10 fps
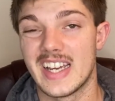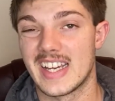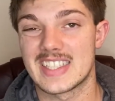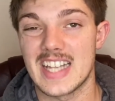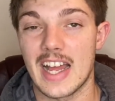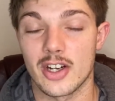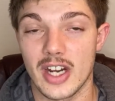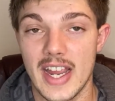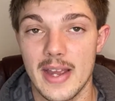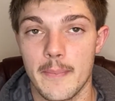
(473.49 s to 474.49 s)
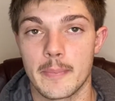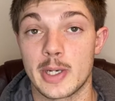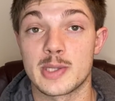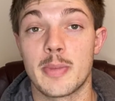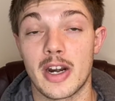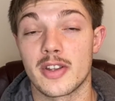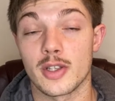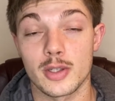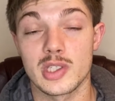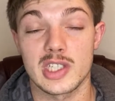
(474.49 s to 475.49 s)
It's not great, but it's better than
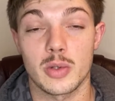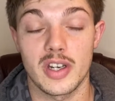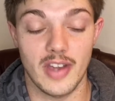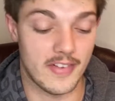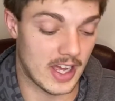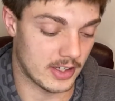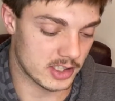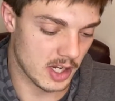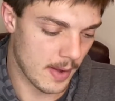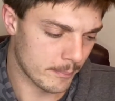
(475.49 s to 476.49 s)
losing $25.